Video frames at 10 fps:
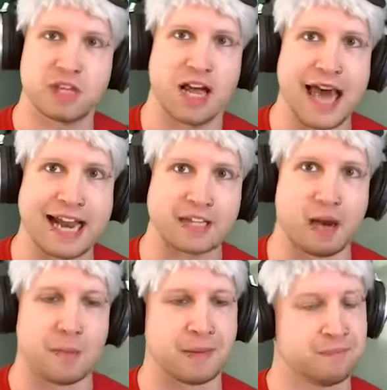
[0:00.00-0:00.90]
Saw that
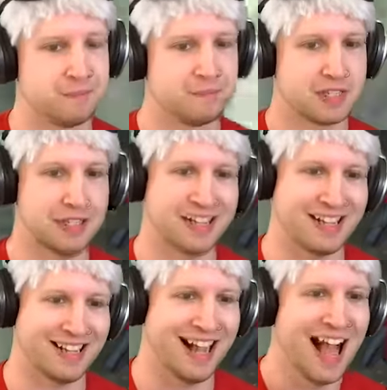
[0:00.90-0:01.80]
coming.
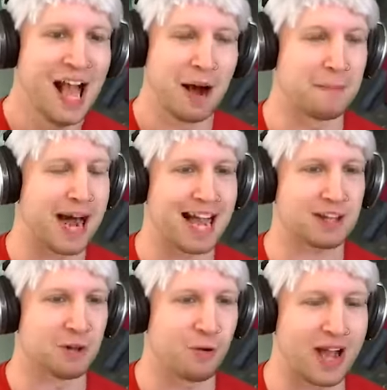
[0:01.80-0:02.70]
A
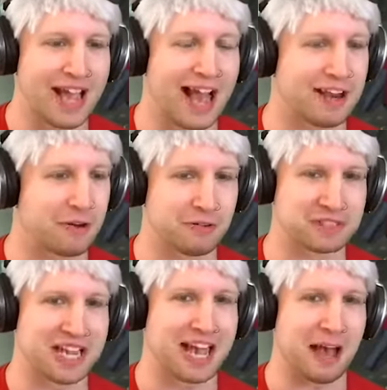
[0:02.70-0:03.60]
mile away, I knew it
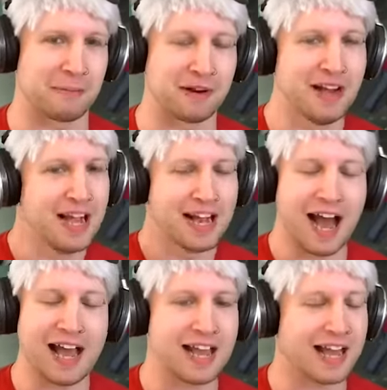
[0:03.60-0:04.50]
was gonna happen.
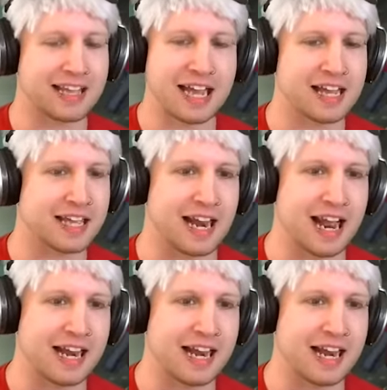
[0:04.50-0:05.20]
I can't get